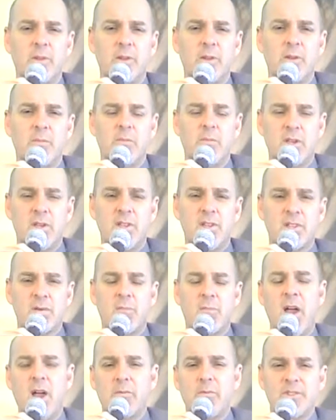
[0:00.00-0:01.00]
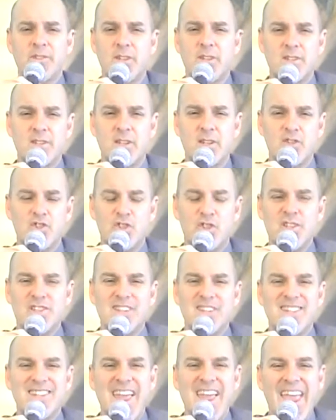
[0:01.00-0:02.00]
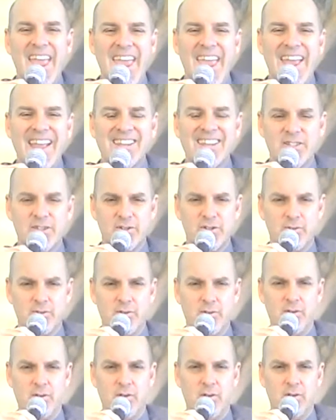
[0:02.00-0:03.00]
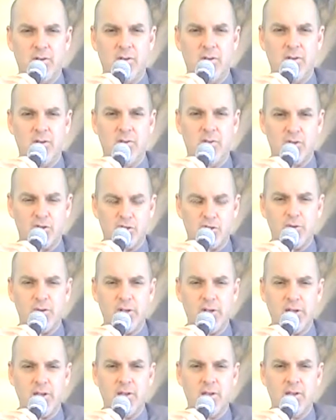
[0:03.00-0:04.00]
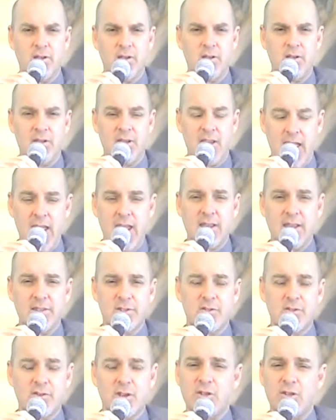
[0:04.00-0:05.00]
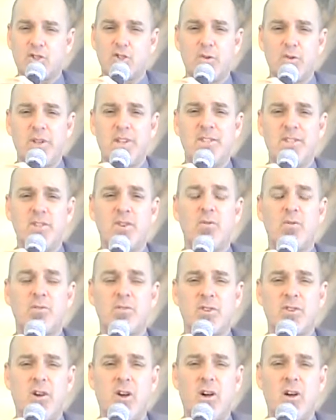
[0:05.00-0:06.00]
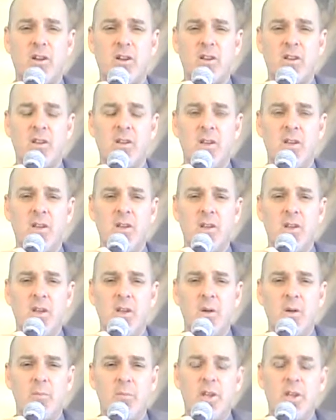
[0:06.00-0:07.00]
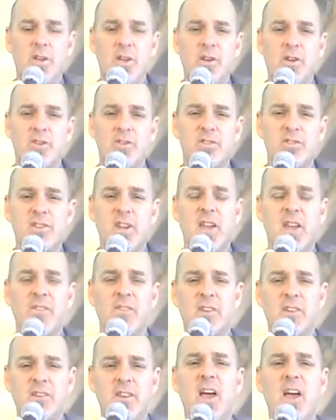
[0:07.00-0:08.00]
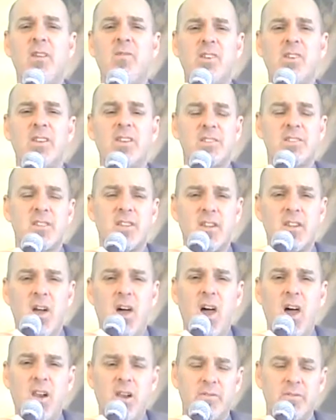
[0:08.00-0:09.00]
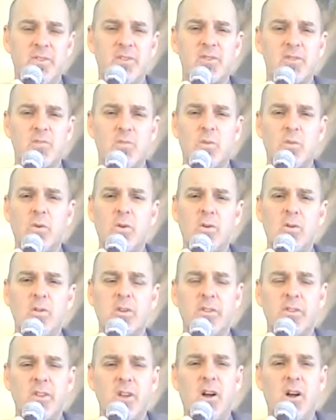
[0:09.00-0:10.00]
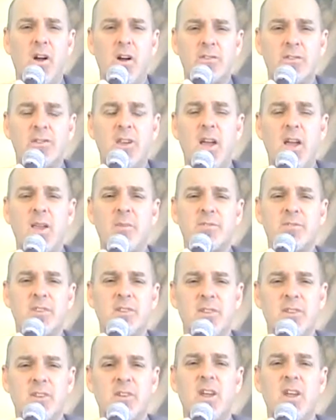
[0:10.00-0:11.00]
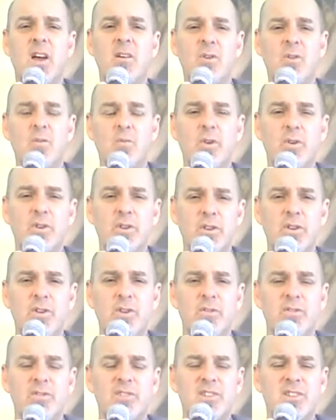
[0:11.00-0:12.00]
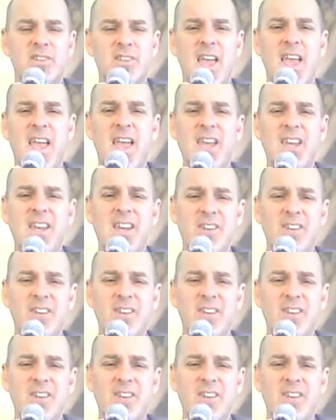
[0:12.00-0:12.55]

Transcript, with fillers: because the Bible says that Jesus answered the tree. He answered. Now, trees don't talk, but you understand the devil is the God of this world, and there are times that the devil will use